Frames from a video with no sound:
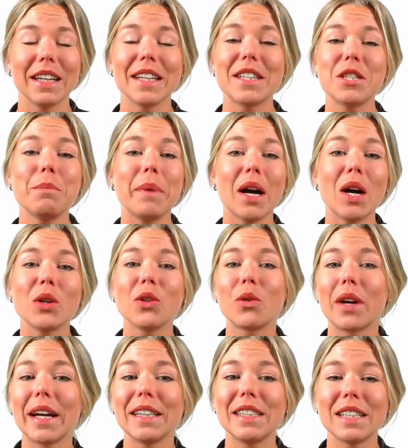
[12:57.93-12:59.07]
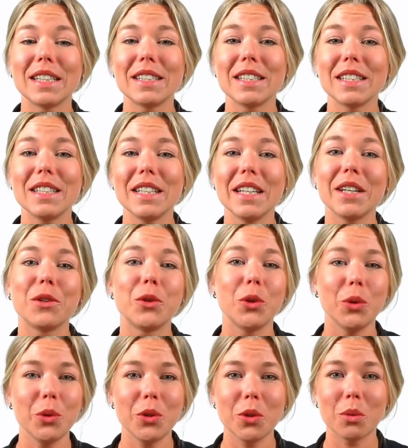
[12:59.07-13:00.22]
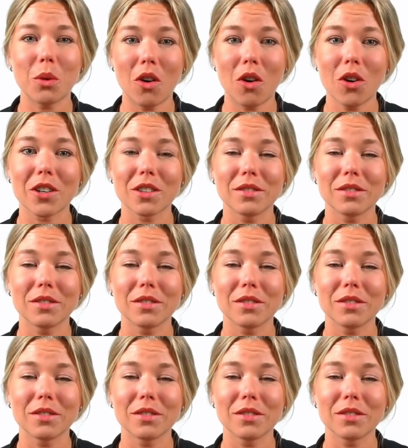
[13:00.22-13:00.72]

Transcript: It's about your identity and who you are.